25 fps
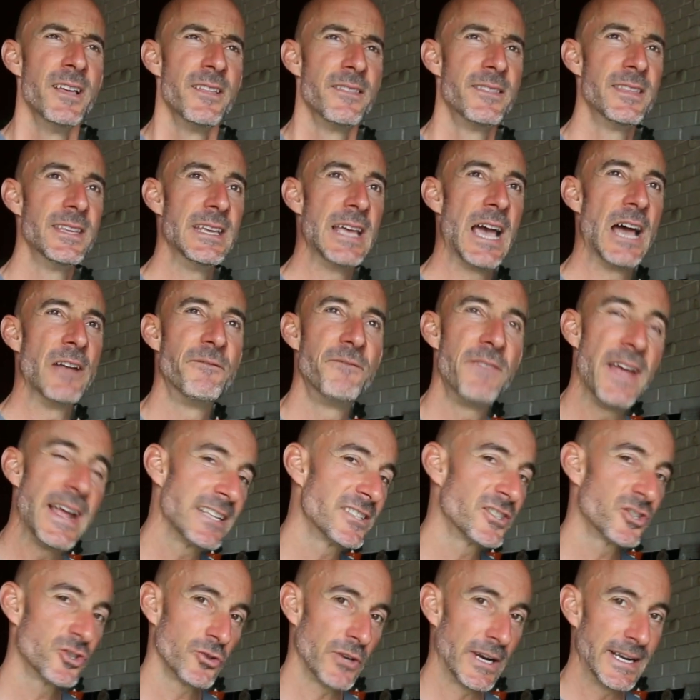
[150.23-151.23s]
The
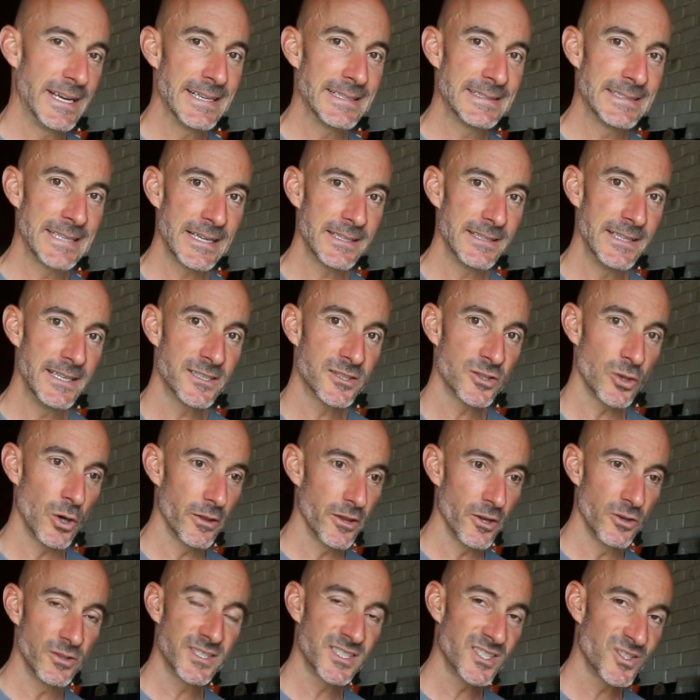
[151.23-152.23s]
advanced training technique, so
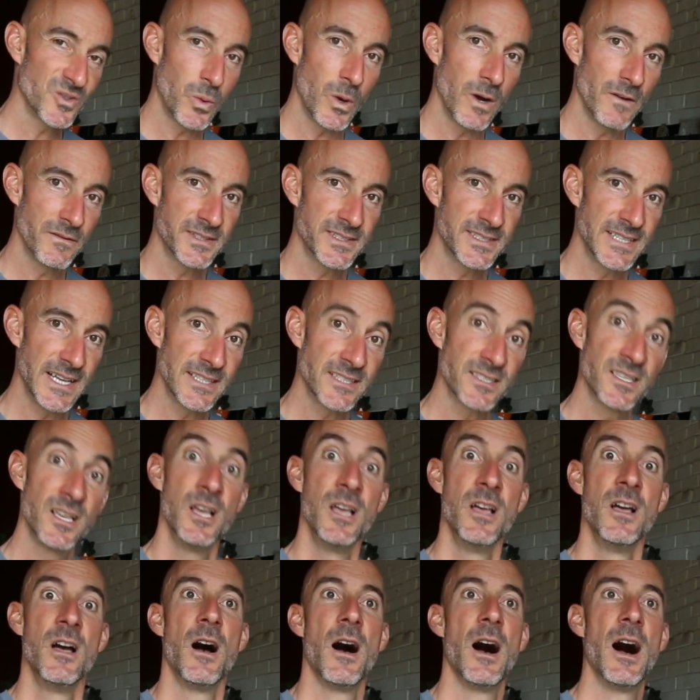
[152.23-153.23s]
although it's 12 sets,
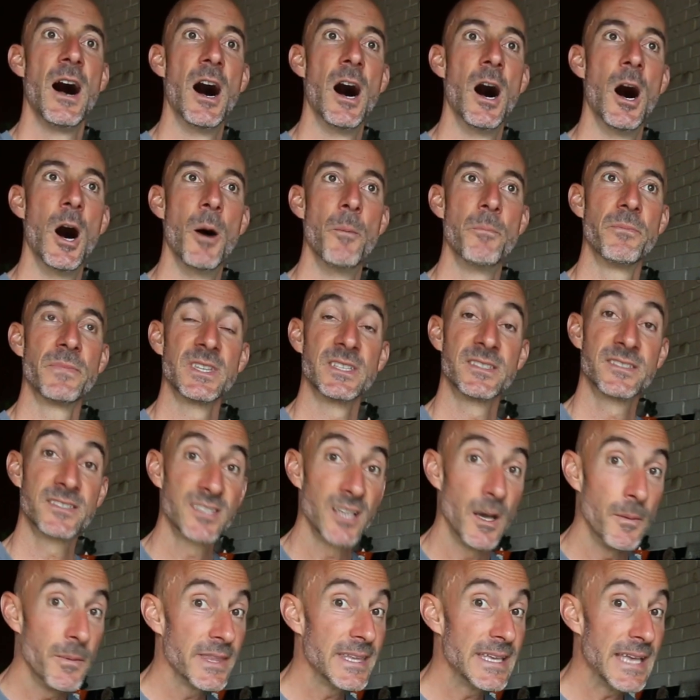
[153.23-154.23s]

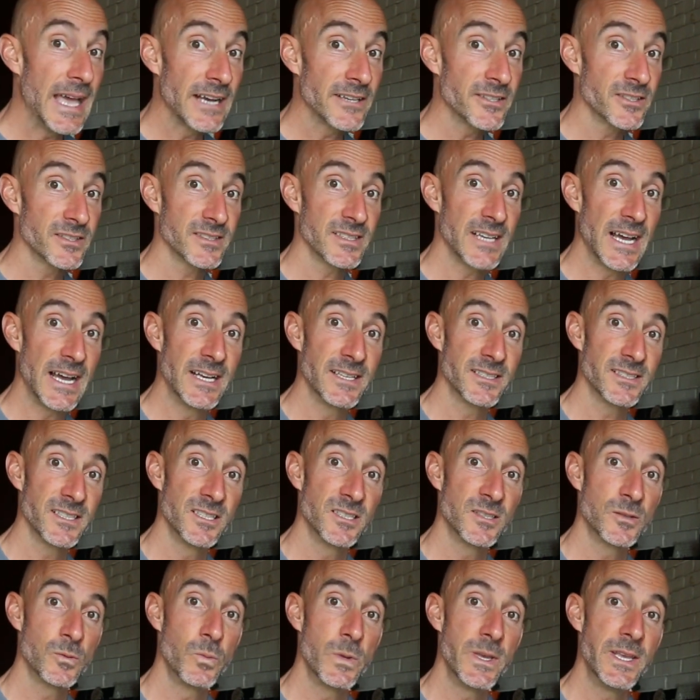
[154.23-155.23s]
some of the
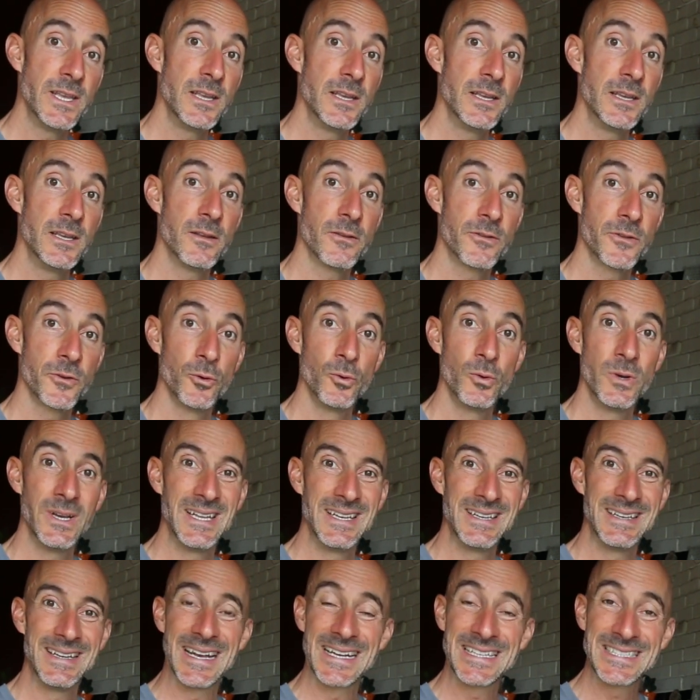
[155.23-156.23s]
exercises we threw
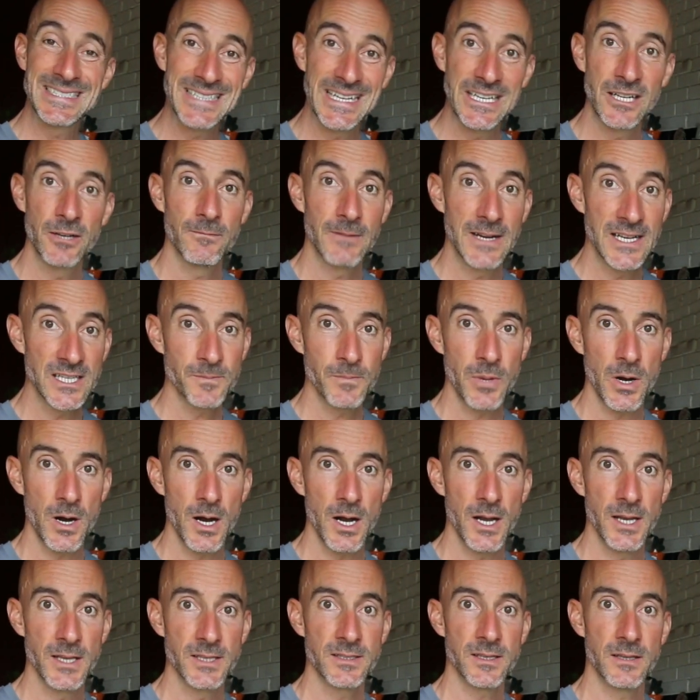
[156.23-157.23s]
in extended rest
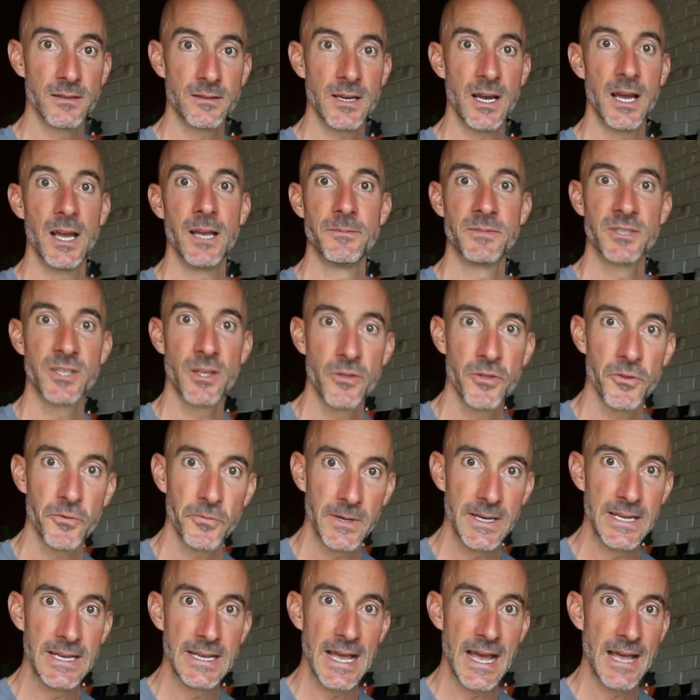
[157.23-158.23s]
pause
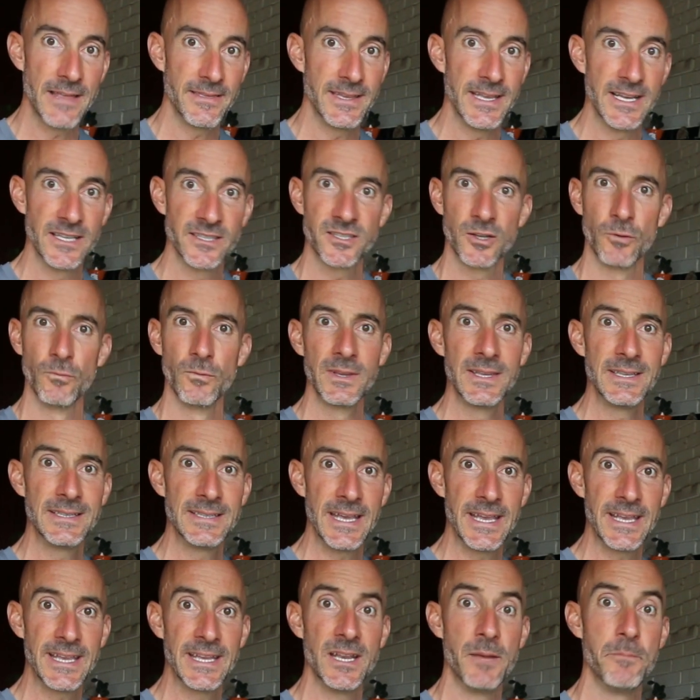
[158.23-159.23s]
×3 at the end, so really
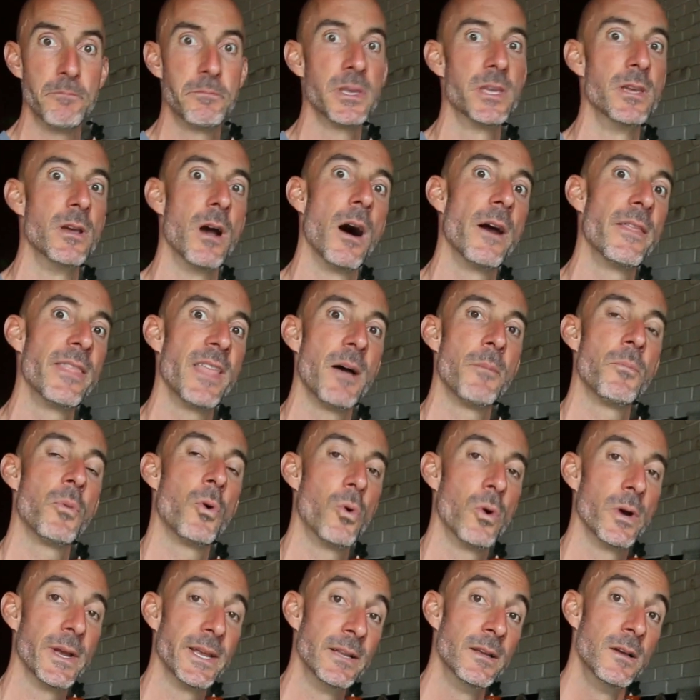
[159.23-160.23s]
taking it beyond that
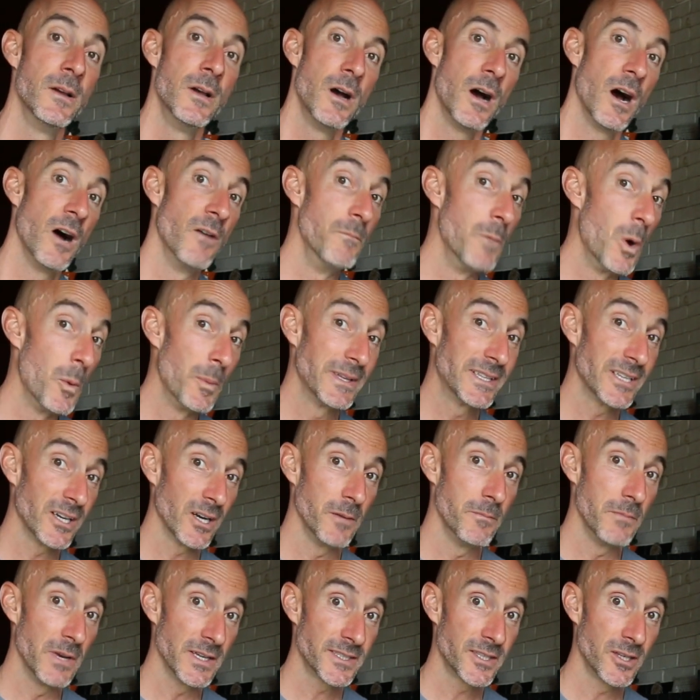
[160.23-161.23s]
point of
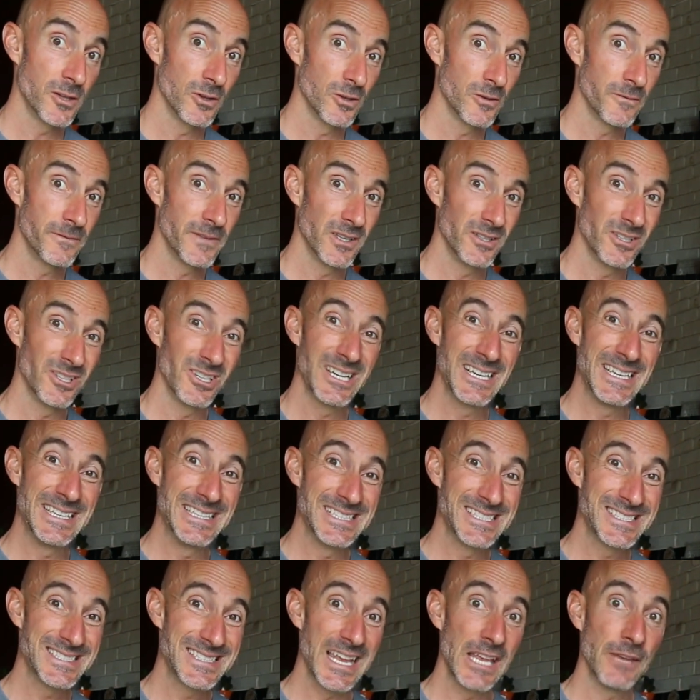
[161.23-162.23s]
momentary muscular failure in
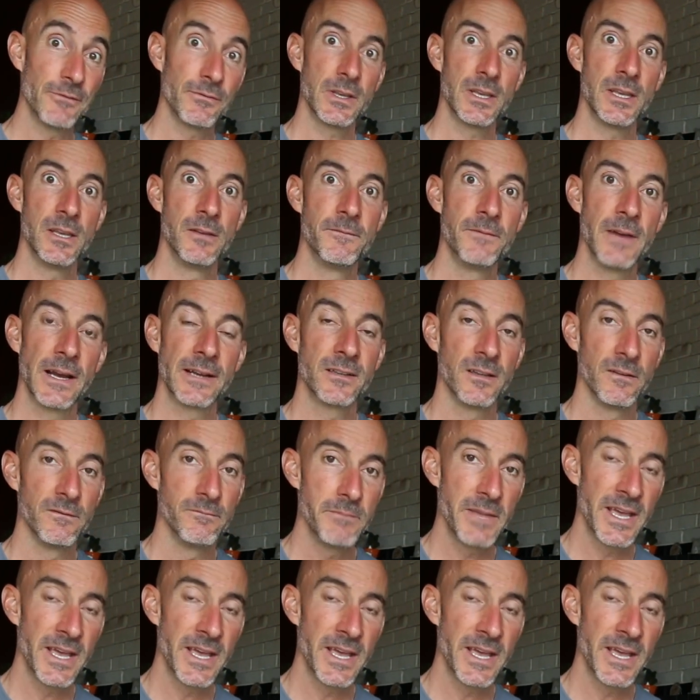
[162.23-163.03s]
a safe, effective